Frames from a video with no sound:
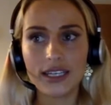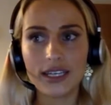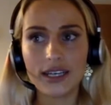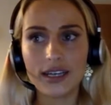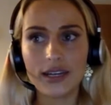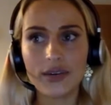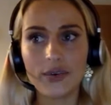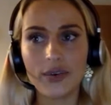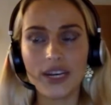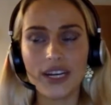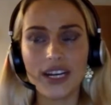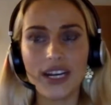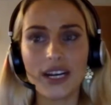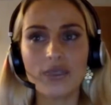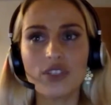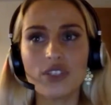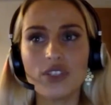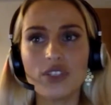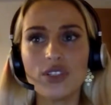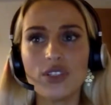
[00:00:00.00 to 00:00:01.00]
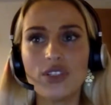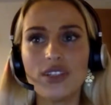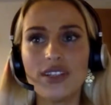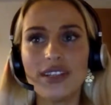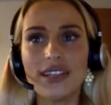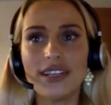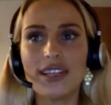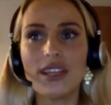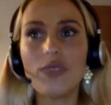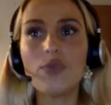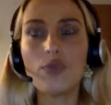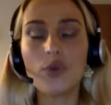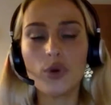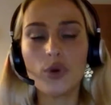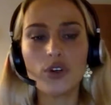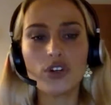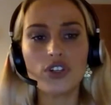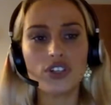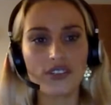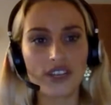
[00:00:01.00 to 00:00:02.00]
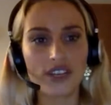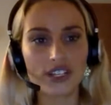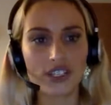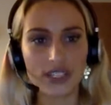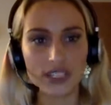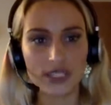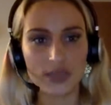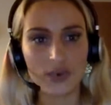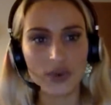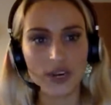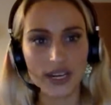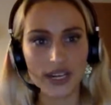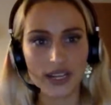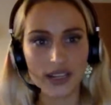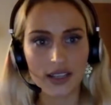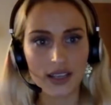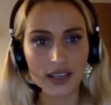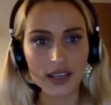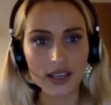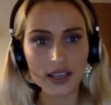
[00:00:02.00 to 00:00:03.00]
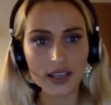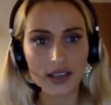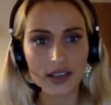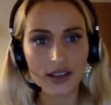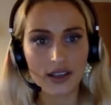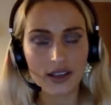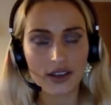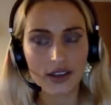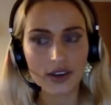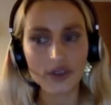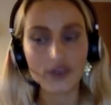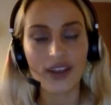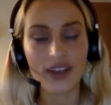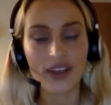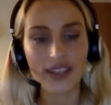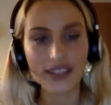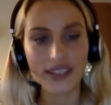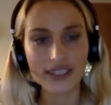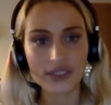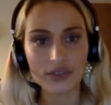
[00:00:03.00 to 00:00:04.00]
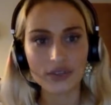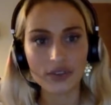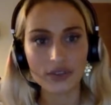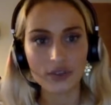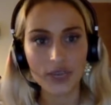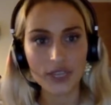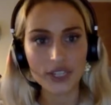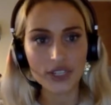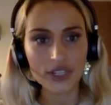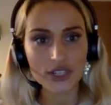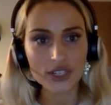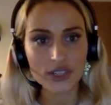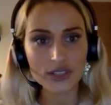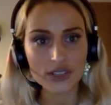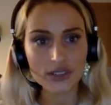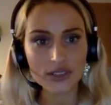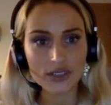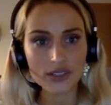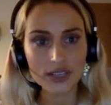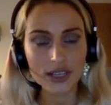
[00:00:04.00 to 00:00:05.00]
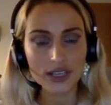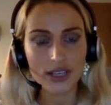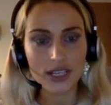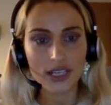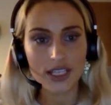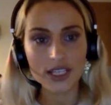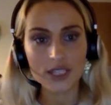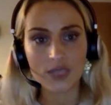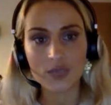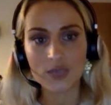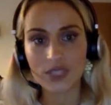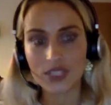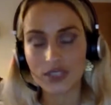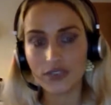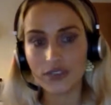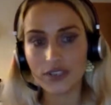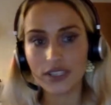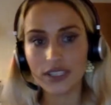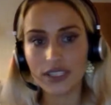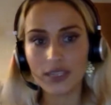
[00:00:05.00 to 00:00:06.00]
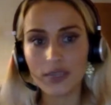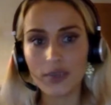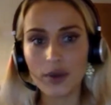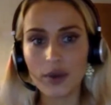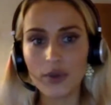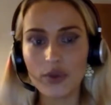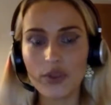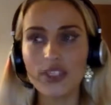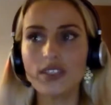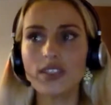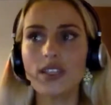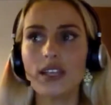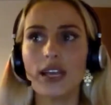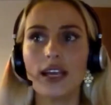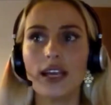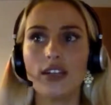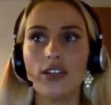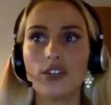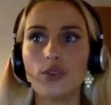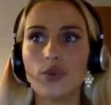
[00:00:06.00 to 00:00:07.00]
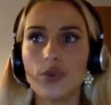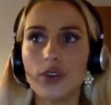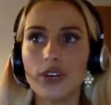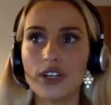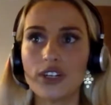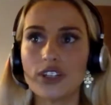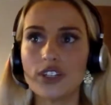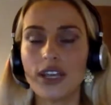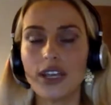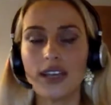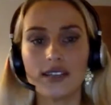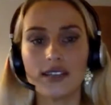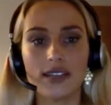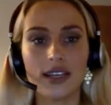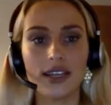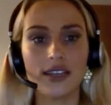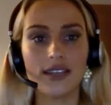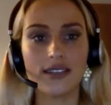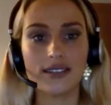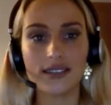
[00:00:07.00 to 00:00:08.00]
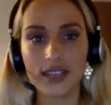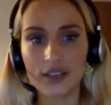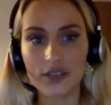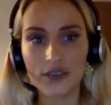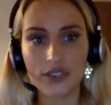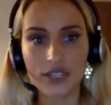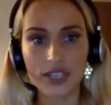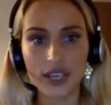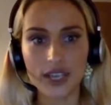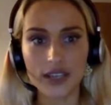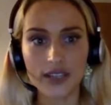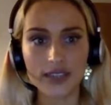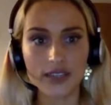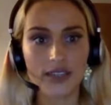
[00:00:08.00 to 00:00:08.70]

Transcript: when it comes to like the importance of actually spreading correct information specifically about this and queer sex and safe sex